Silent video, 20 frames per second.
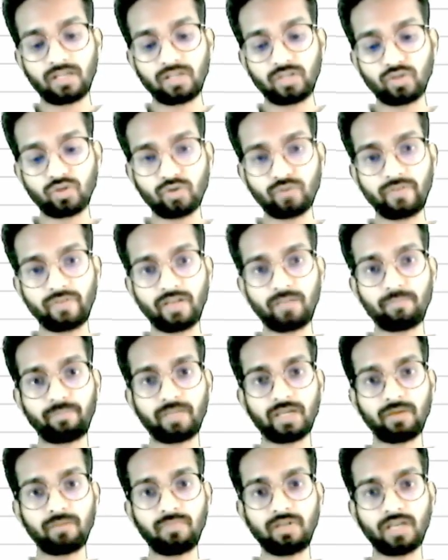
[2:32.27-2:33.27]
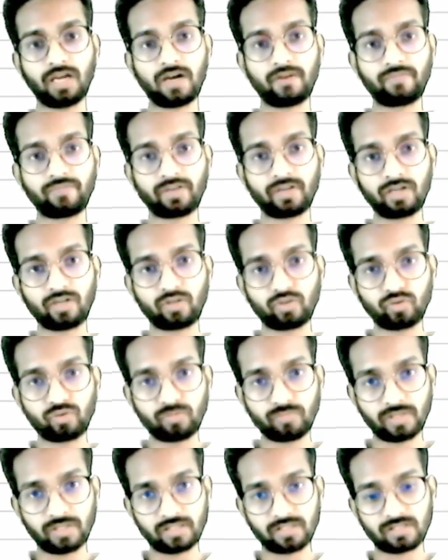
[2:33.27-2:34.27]
you will pay me after 2
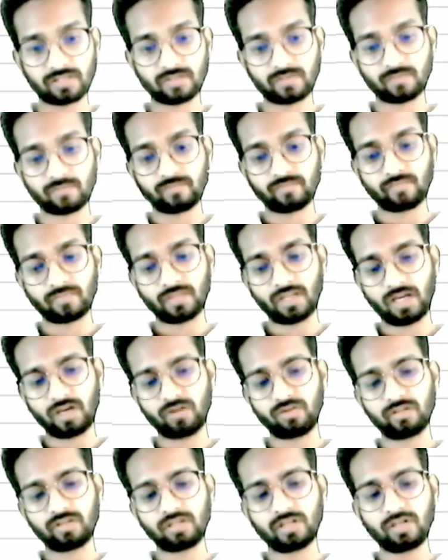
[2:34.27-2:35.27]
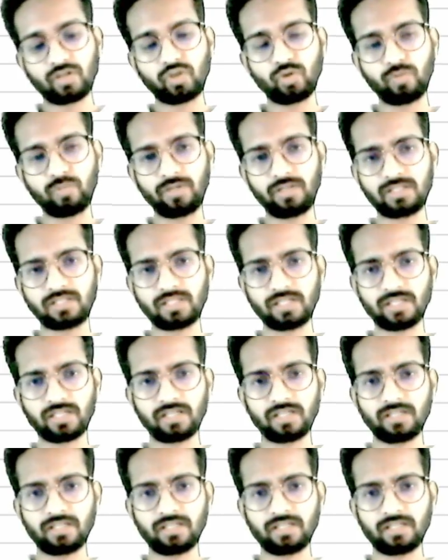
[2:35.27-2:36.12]
months. Now you will say